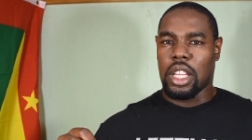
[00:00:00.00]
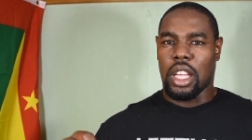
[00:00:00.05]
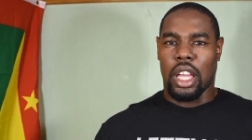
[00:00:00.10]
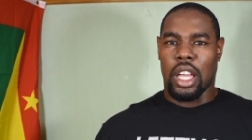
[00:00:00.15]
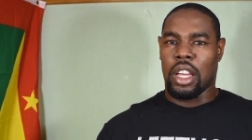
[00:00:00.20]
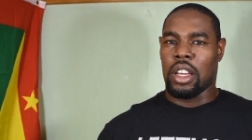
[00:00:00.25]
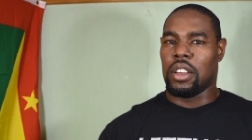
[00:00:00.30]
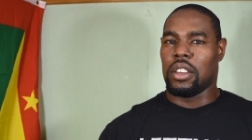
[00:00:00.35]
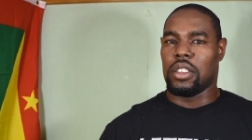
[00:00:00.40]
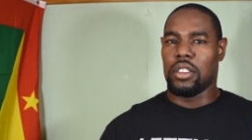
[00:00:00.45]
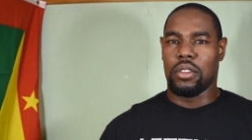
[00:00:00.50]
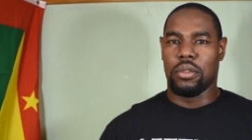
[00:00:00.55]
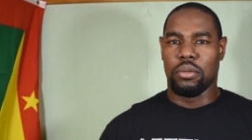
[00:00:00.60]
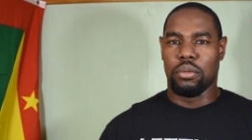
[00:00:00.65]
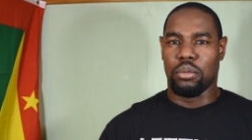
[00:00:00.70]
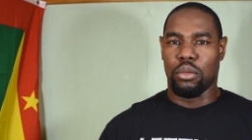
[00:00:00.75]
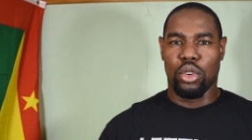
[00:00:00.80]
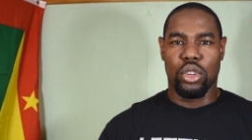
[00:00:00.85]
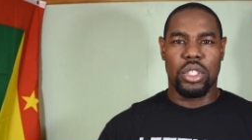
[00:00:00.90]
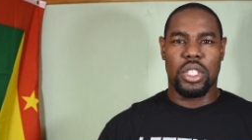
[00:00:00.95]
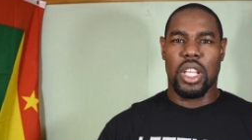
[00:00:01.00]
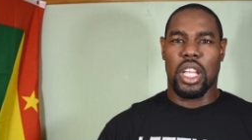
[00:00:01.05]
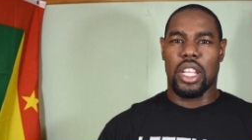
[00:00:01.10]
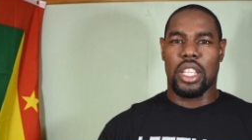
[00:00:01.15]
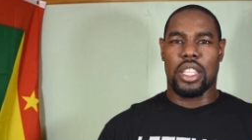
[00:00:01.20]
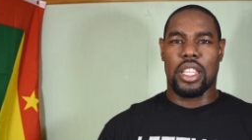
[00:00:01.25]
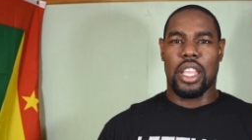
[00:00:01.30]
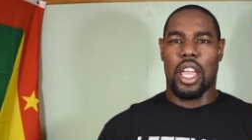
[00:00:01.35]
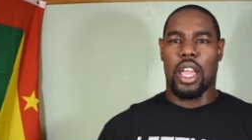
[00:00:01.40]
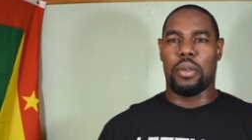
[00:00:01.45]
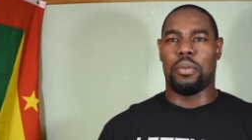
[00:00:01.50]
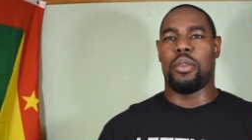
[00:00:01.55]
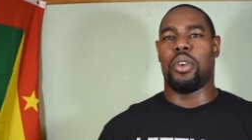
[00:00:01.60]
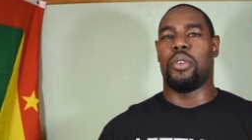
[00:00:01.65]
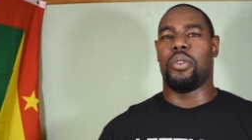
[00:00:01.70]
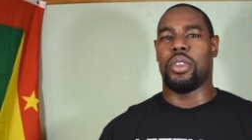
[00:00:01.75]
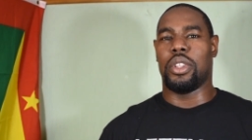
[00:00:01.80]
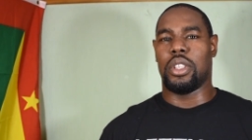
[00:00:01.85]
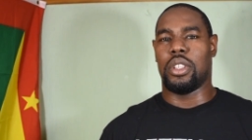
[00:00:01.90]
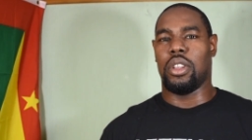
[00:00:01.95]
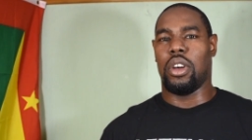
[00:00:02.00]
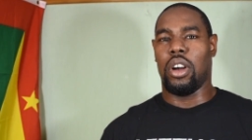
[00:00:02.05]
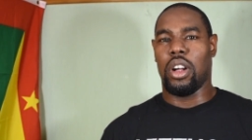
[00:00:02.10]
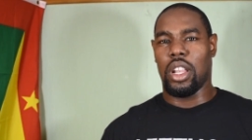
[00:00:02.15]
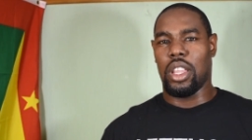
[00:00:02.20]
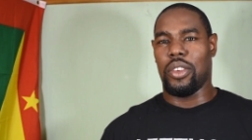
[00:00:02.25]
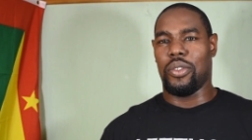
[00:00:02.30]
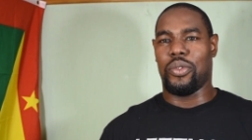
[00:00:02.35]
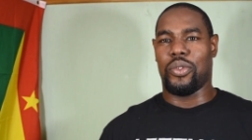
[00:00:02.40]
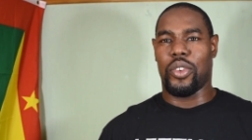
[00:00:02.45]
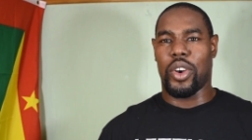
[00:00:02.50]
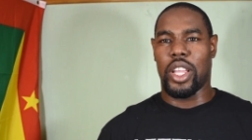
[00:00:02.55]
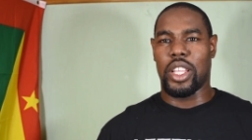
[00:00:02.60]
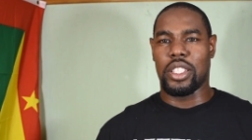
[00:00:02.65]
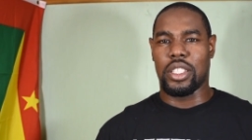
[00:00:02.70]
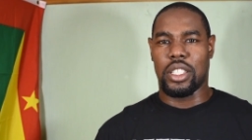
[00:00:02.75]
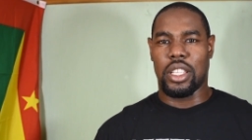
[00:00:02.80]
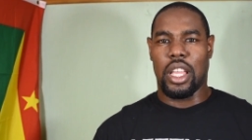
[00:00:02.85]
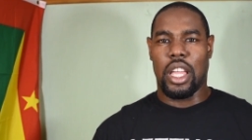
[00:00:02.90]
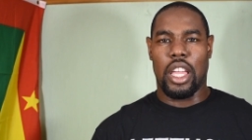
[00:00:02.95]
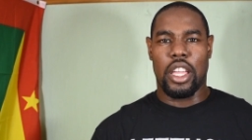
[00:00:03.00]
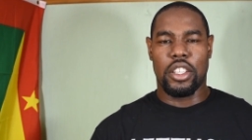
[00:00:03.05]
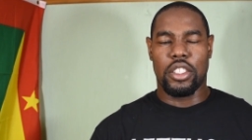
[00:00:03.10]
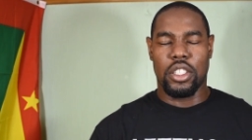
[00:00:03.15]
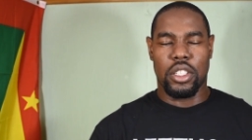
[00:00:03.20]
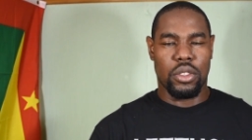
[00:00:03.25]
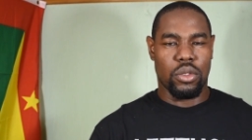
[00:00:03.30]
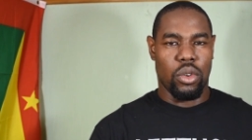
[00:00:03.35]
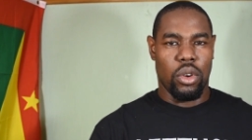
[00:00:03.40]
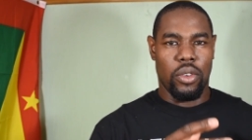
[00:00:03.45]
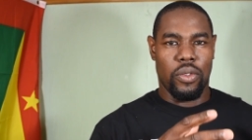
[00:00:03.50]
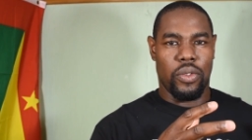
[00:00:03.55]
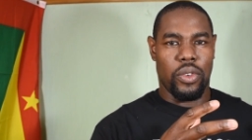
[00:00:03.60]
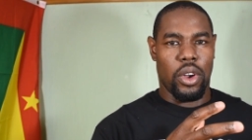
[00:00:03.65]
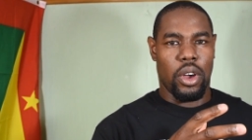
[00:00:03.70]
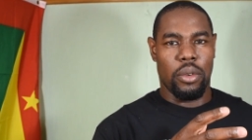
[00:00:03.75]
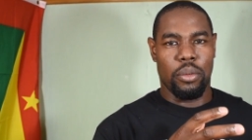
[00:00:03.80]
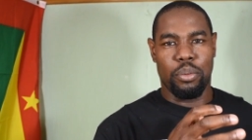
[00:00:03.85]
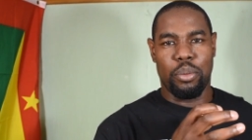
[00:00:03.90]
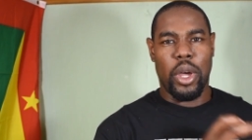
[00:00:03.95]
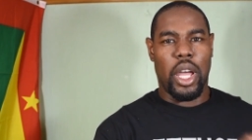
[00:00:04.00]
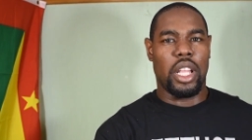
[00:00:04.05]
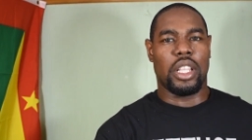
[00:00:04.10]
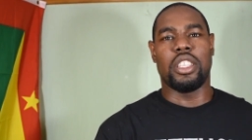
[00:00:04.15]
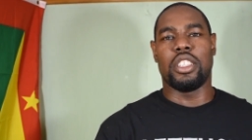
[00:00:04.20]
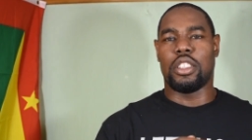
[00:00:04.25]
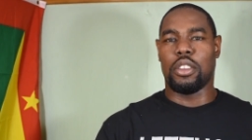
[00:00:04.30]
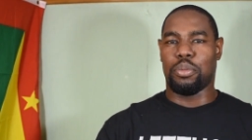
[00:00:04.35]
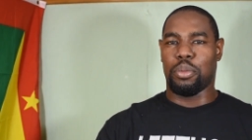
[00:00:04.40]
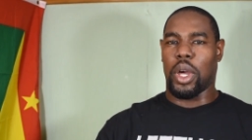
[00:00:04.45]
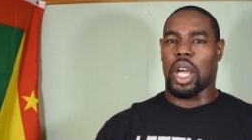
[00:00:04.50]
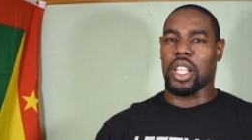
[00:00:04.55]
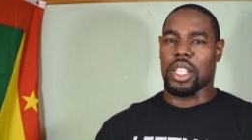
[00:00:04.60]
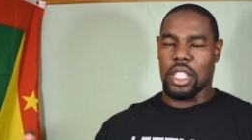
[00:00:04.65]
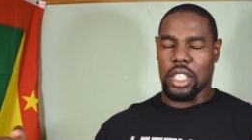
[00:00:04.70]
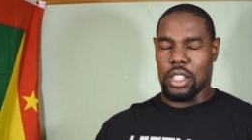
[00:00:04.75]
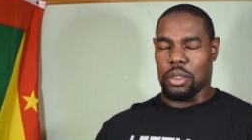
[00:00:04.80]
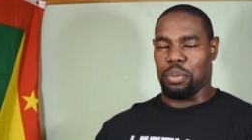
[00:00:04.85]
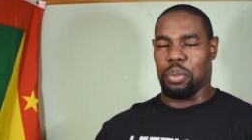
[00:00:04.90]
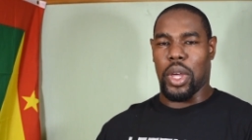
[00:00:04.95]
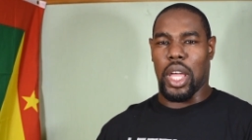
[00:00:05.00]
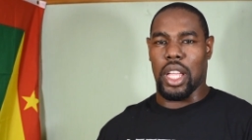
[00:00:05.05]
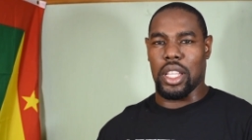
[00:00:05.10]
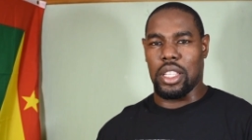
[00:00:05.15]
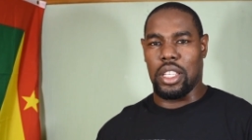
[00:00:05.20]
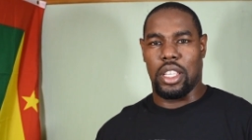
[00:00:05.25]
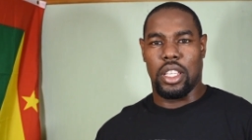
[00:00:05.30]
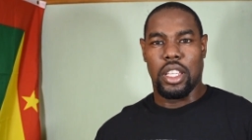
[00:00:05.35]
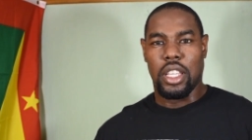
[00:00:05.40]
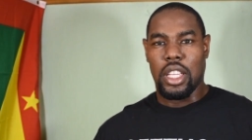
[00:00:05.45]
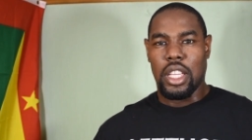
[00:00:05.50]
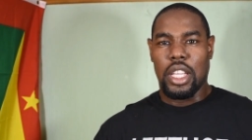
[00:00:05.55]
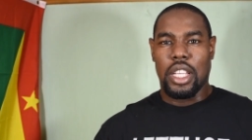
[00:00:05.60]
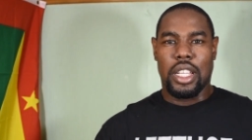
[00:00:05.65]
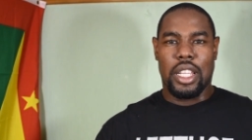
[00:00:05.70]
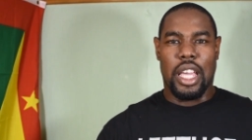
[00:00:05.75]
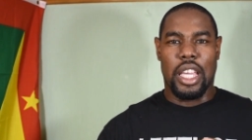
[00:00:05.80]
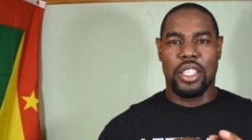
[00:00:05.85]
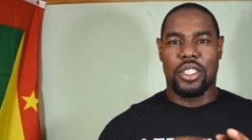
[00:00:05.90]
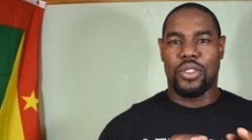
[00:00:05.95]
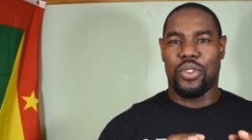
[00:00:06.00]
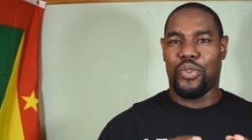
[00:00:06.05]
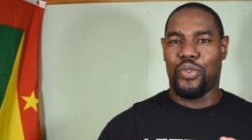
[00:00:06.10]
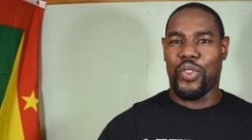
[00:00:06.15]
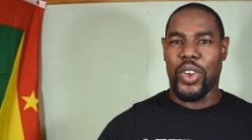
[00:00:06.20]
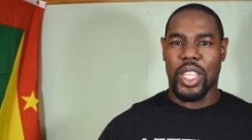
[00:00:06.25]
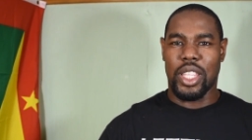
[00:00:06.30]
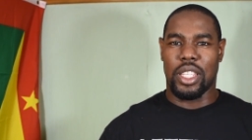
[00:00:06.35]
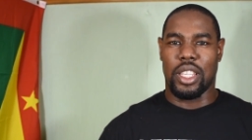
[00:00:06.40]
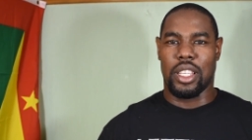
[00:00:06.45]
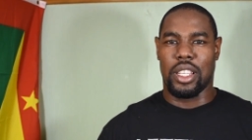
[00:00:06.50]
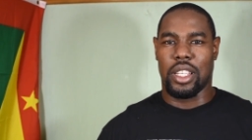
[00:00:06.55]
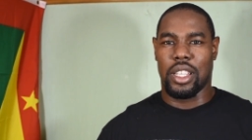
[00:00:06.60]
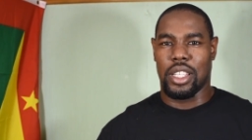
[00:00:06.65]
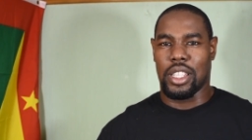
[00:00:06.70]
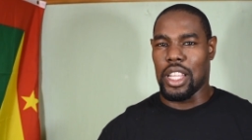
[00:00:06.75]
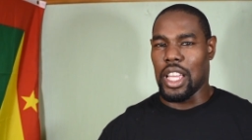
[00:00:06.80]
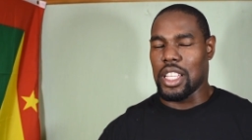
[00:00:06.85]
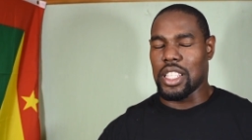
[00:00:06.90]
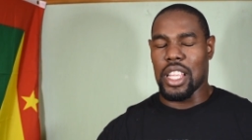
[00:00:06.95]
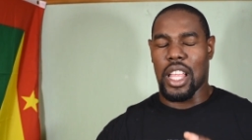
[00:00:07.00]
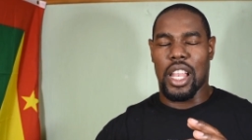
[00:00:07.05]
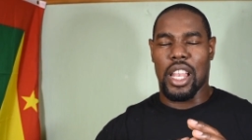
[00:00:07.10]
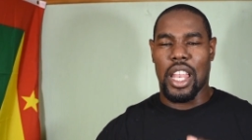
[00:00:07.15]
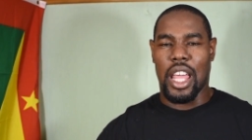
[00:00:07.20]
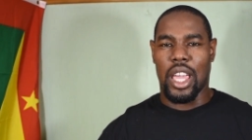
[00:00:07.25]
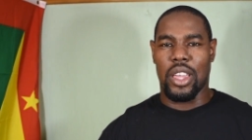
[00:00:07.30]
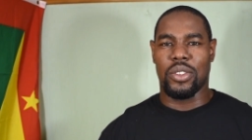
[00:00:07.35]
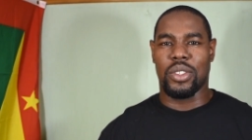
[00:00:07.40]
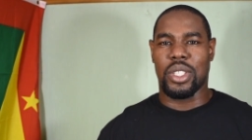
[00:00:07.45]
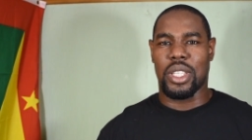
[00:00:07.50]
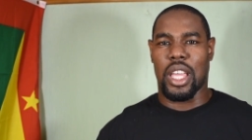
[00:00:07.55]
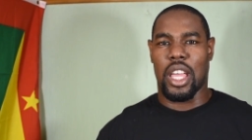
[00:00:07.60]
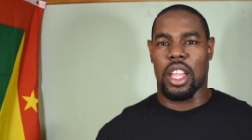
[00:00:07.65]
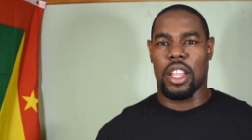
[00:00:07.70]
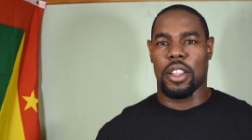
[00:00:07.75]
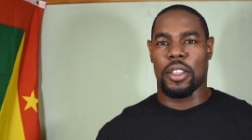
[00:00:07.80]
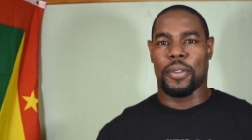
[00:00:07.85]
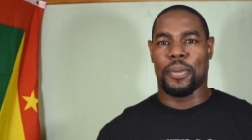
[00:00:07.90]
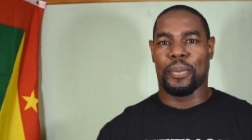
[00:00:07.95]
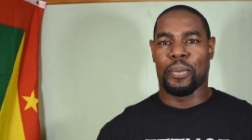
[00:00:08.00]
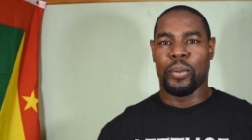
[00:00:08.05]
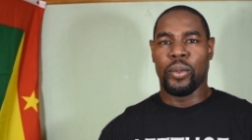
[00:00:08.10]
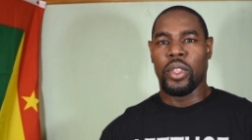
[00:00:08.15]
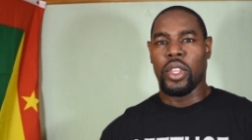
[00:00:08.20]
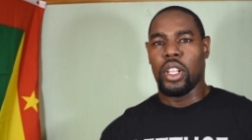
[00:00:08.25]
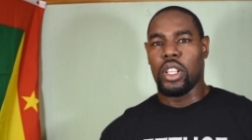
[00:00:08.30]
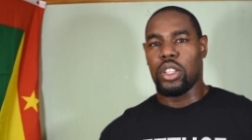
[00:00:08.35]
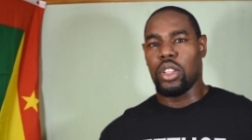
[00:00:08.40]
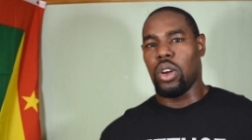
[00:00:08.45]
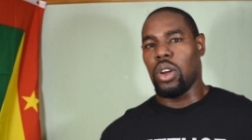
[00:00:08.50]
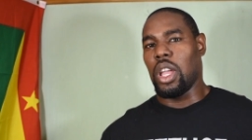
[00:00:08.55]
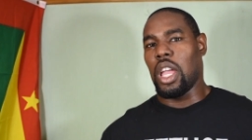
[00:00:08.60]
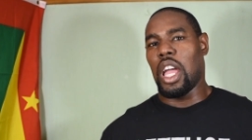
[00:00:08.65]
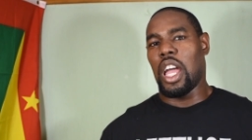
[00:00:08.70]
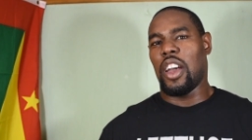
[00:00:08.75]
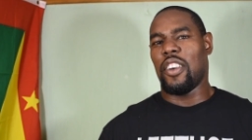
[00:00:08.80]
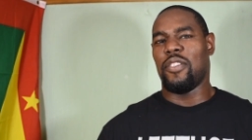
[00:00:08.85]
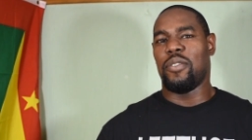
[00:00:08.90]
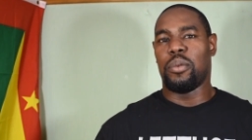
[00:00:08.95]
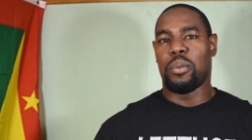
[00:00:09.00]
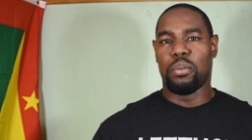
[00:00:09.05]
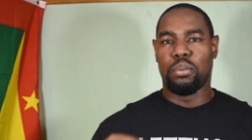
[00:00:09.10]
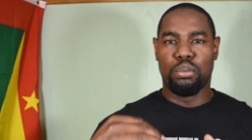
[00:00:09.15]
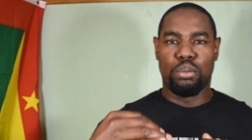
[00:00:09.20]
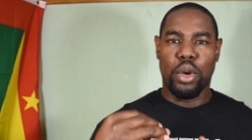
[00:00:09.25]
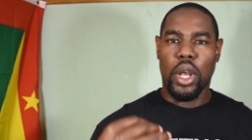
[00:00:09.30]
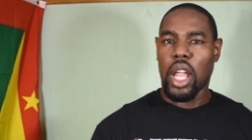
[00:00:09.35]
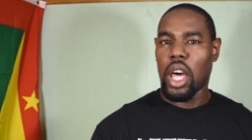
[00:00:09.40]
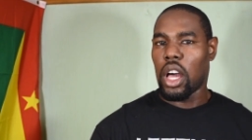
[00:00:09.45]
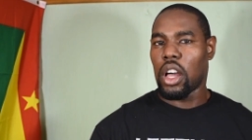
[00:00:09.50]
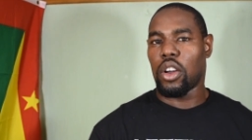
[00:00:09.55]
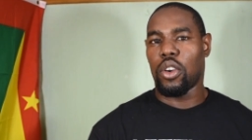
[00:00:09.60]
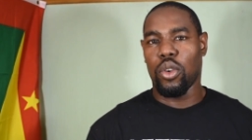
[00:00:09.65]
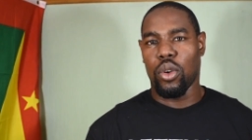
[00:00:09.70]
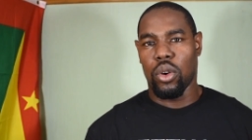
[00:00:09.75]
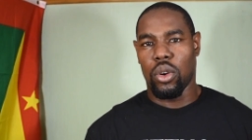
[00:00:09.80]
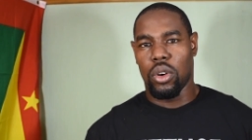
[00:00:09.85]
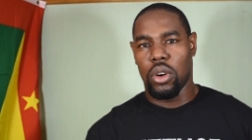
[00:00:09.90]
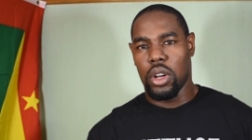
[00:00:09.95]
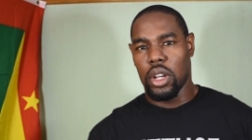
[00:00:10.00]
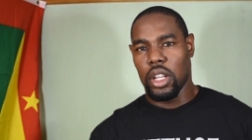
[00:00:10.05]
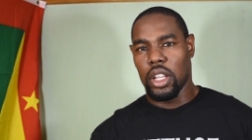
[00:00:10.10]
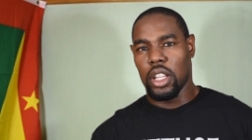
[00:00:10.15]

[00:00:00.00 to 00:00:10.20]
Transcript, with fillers: Yeah. Most of the time you're with all your friends and you're just going from party to party to party. That's fêting. That's a lifestyle. Now you have Blocko.